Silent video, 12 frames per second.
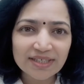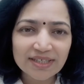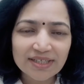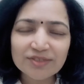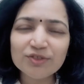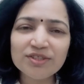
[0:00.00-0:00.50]

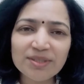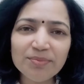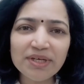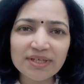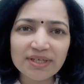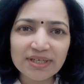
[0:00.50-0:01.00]
So
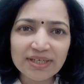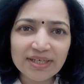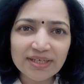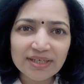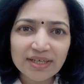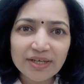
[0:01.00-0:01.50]
similarly,
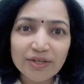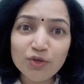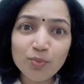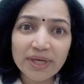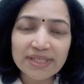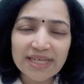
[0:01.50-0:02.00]
you
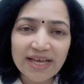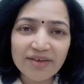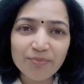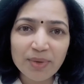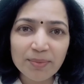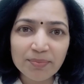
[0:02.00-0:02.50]
might have
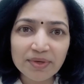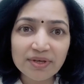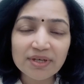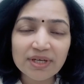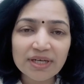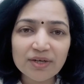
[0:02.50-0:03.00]
people
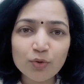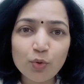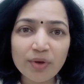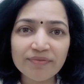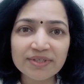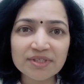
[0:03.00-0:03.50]
who have
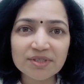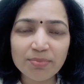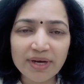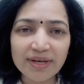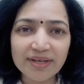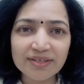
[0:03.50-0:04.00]

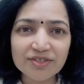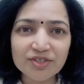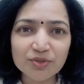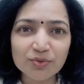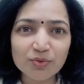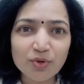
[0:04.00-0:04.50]
inspired
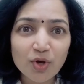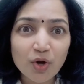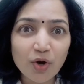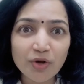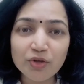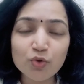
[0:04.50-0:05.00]
you, or
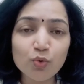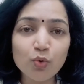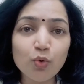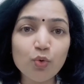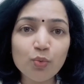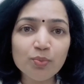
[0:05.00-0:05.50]
you
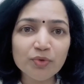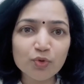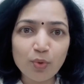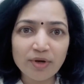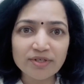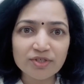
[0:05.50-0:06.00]
whom you
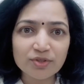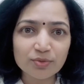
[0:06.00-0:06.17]
want to,